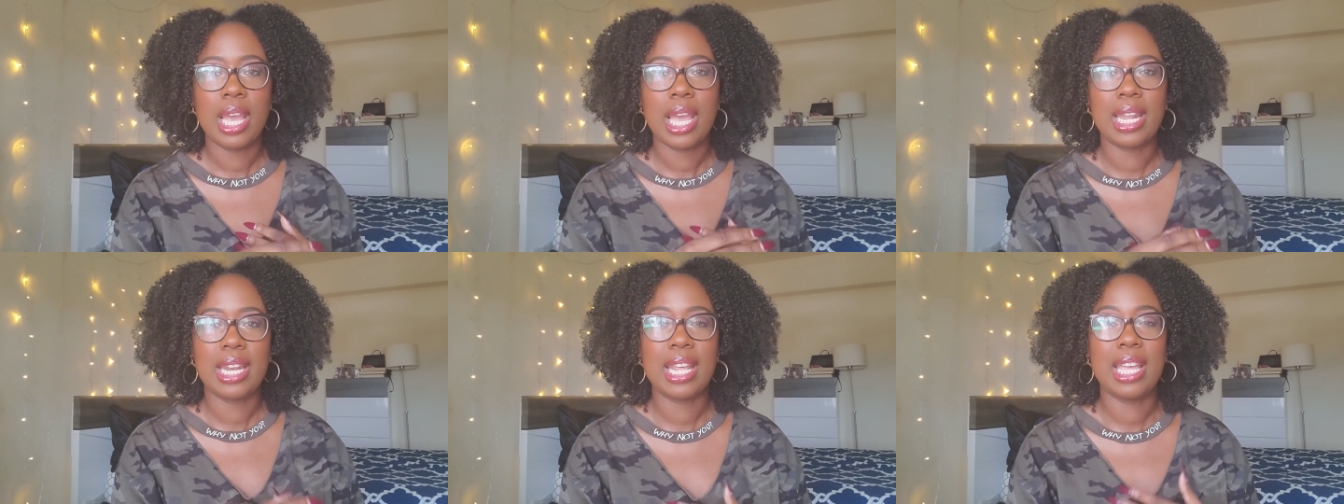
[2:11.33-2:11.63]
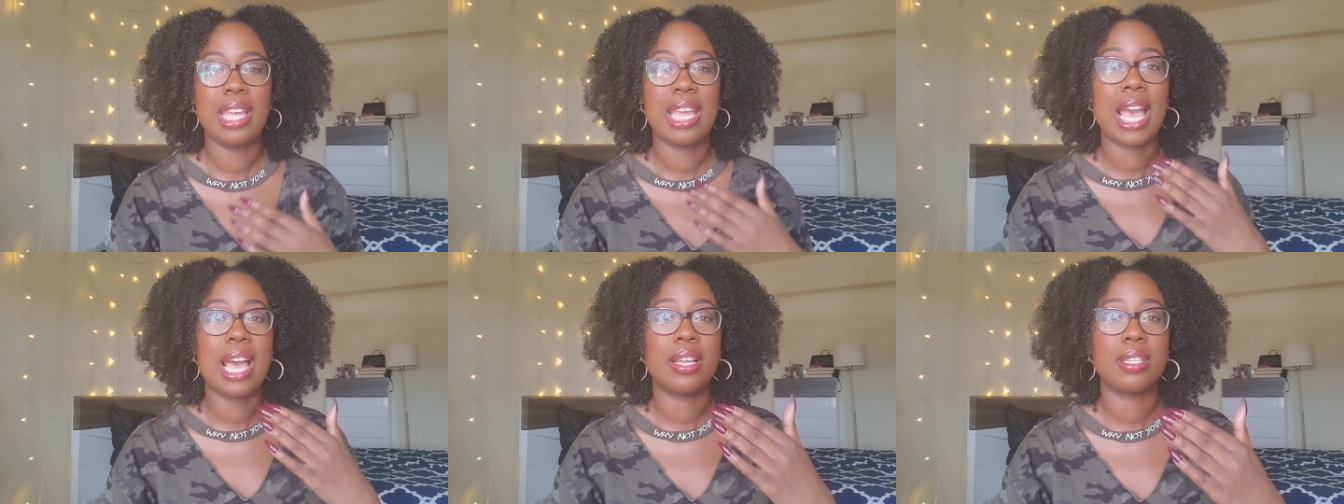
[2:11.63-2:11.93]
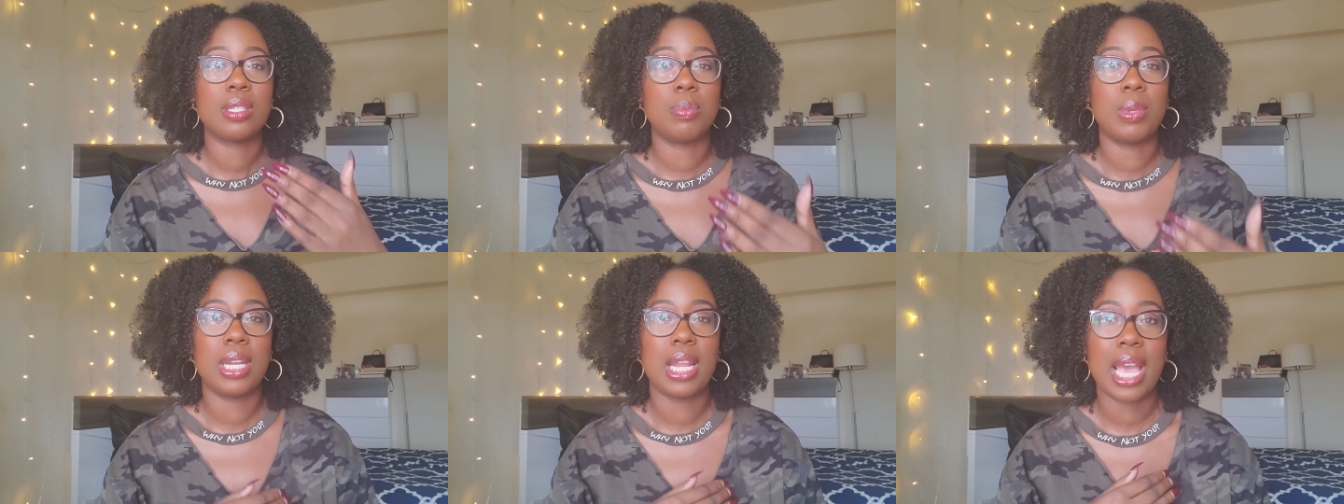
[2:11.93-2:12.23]
and it
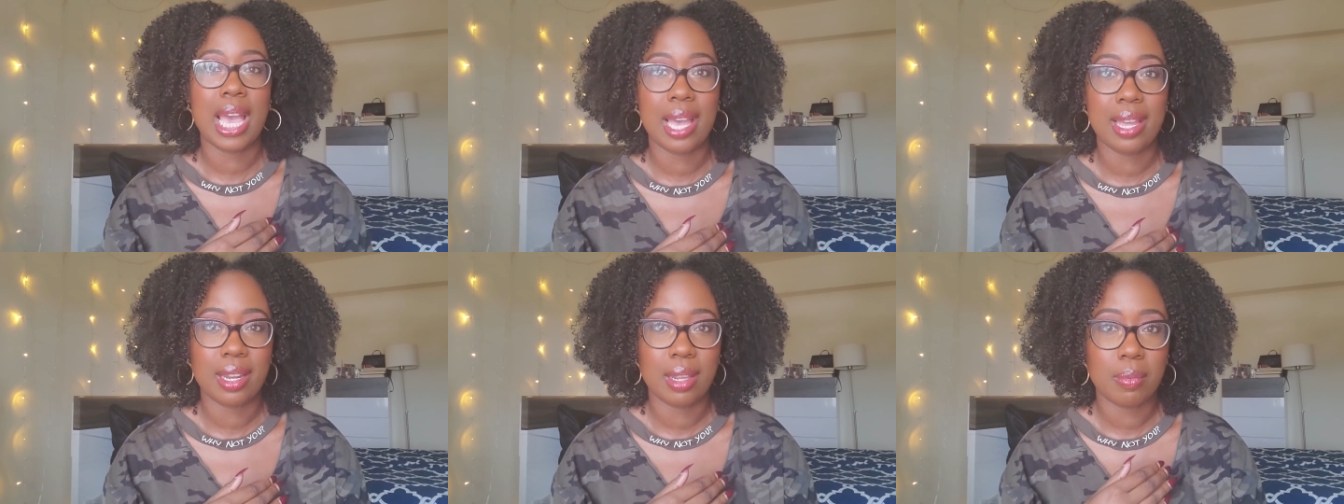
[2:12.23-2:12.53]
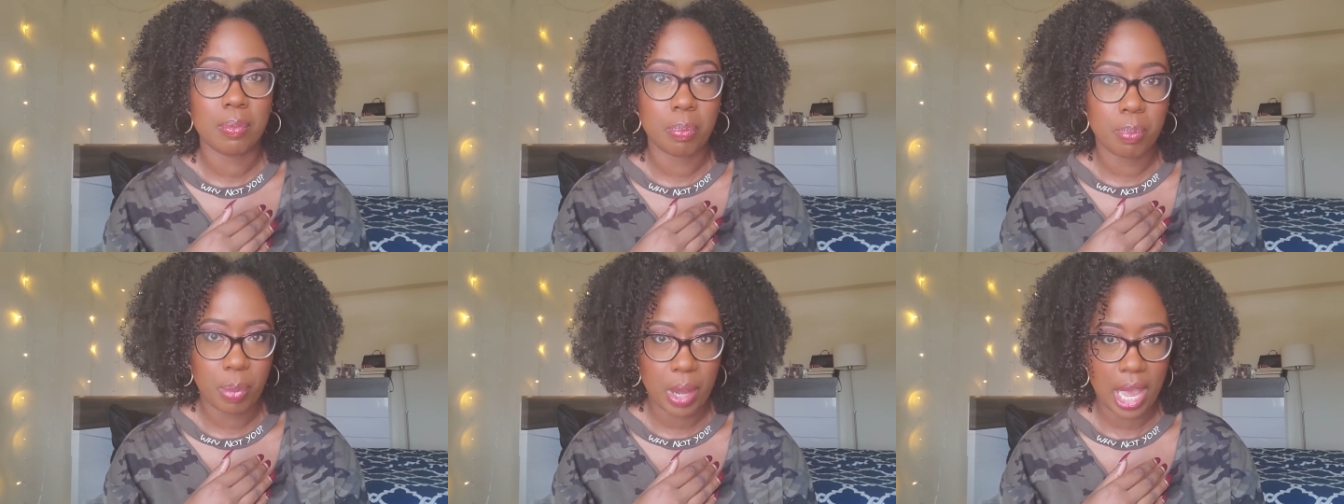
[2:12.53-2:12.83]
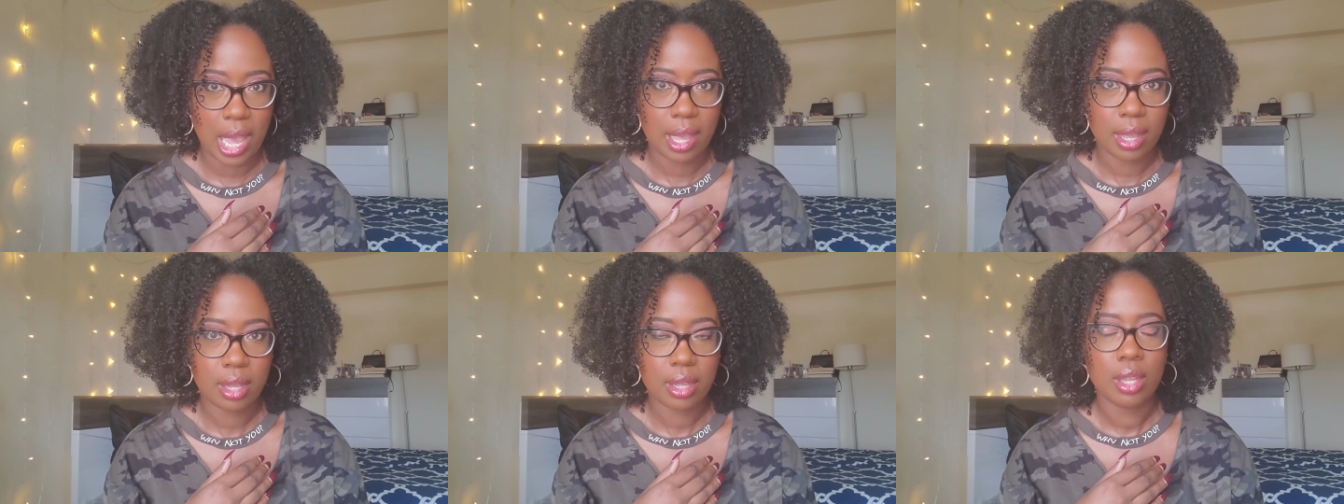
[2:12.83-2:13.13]
has been added
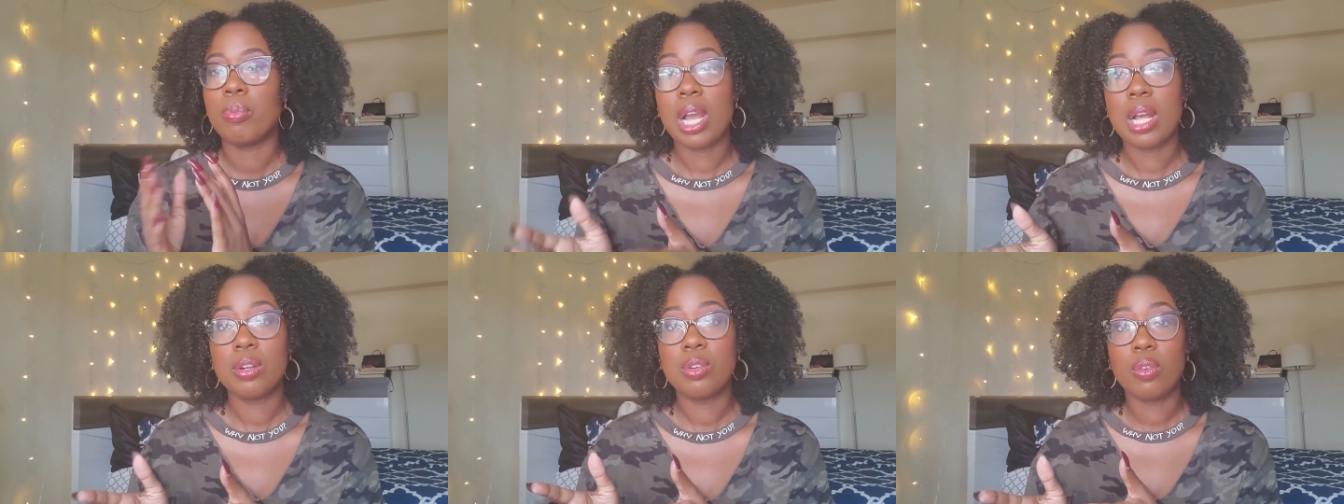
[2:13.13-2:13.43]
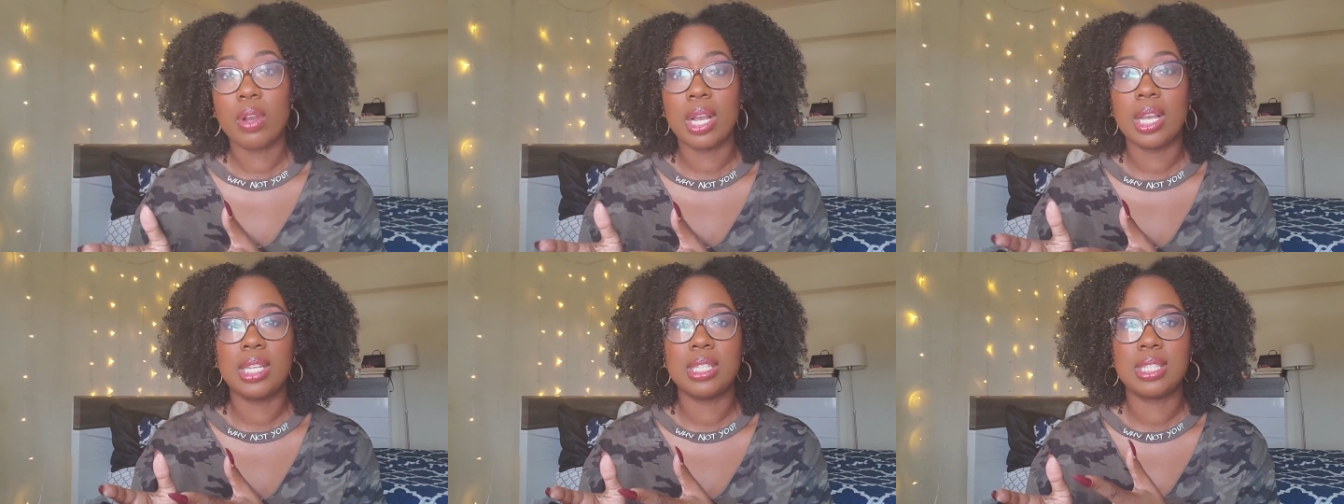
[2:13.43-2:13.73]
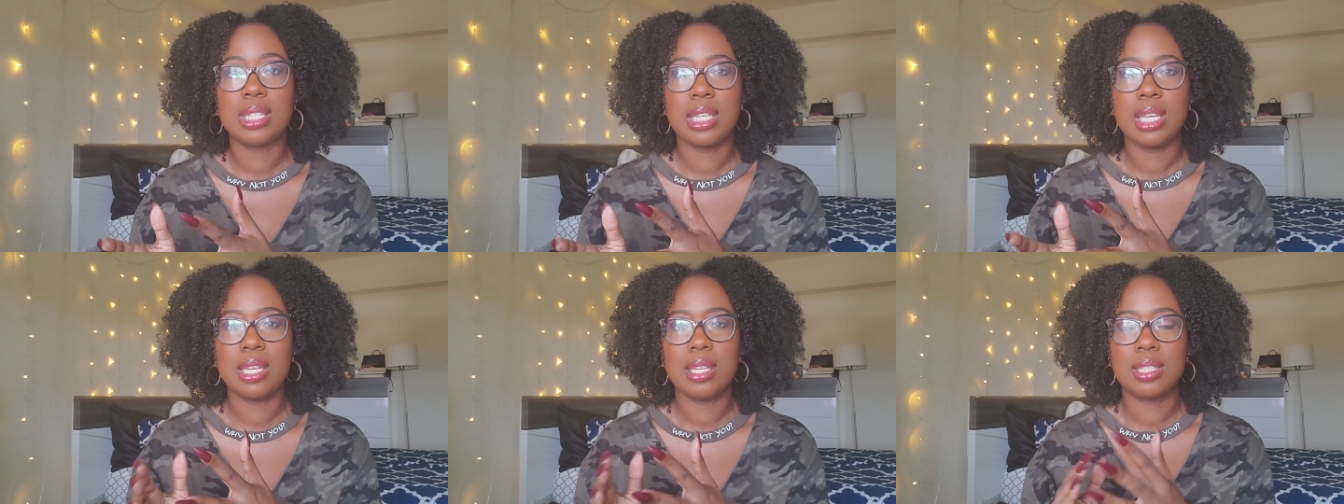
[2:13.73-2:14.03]
back. Brown
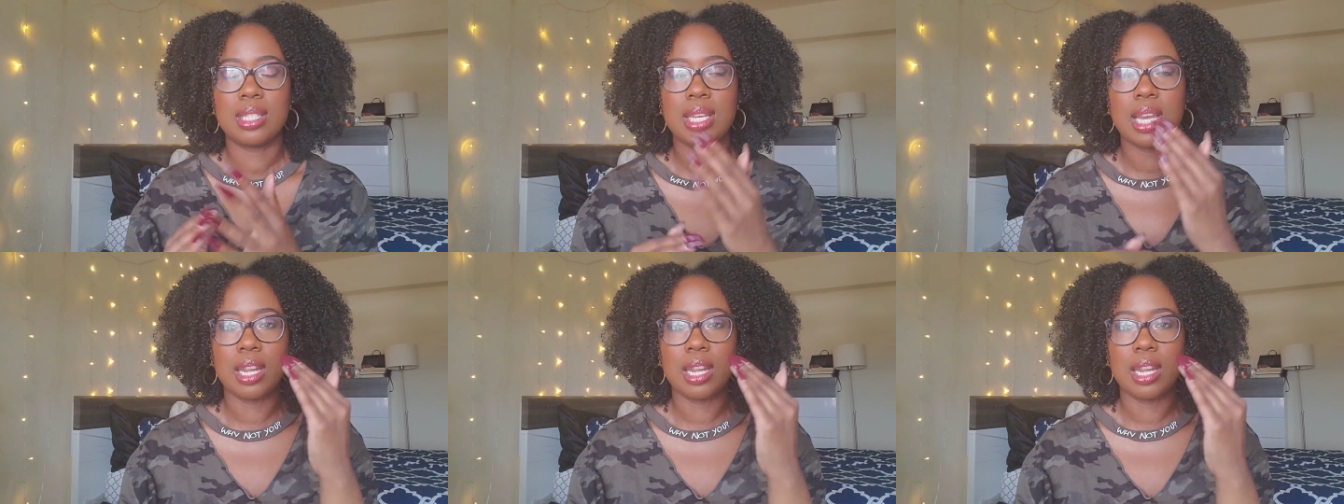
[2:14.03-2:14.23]
rice is